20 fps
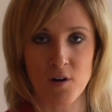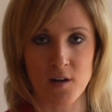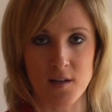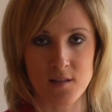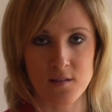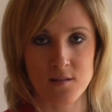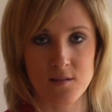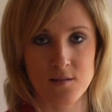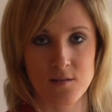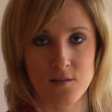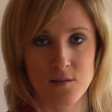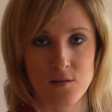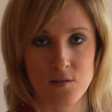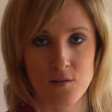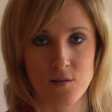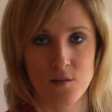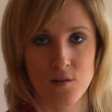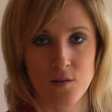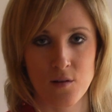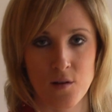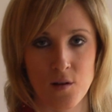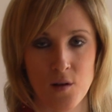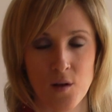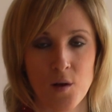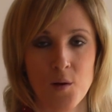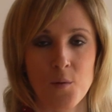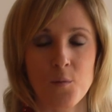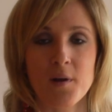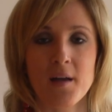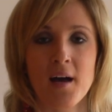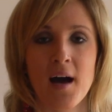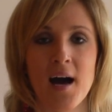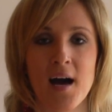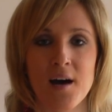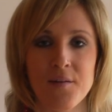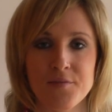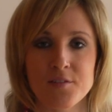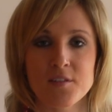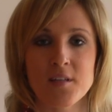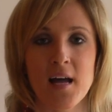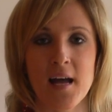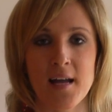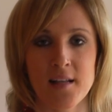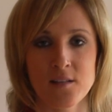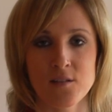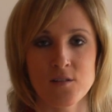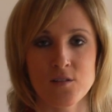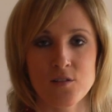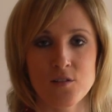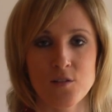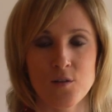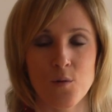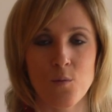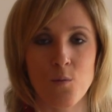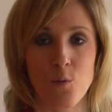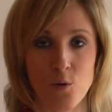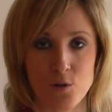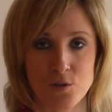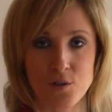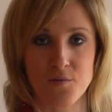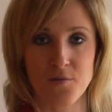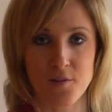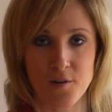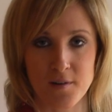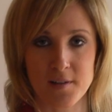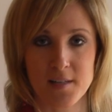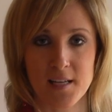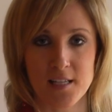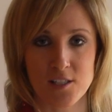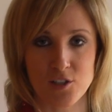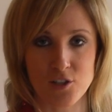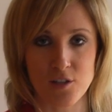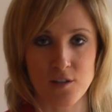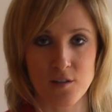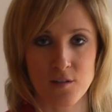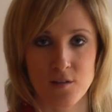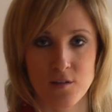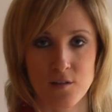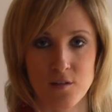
rights. We have to end water fluoridation.